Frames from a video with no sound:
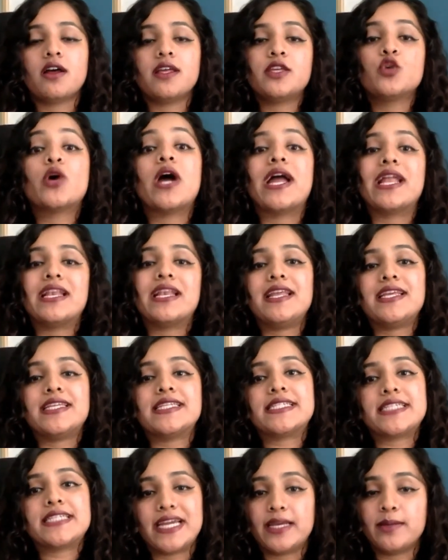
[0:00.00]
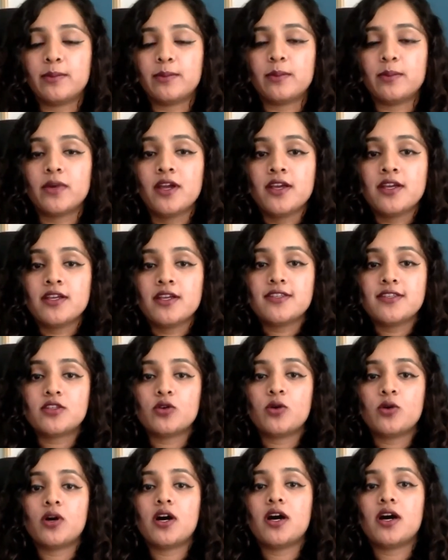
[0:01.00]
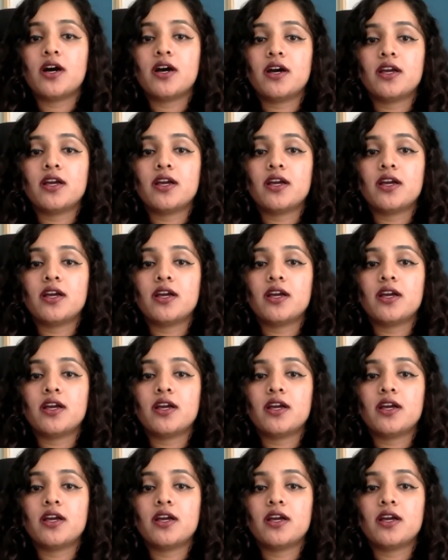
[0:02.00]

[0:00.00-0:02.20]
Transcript: you had less time. So,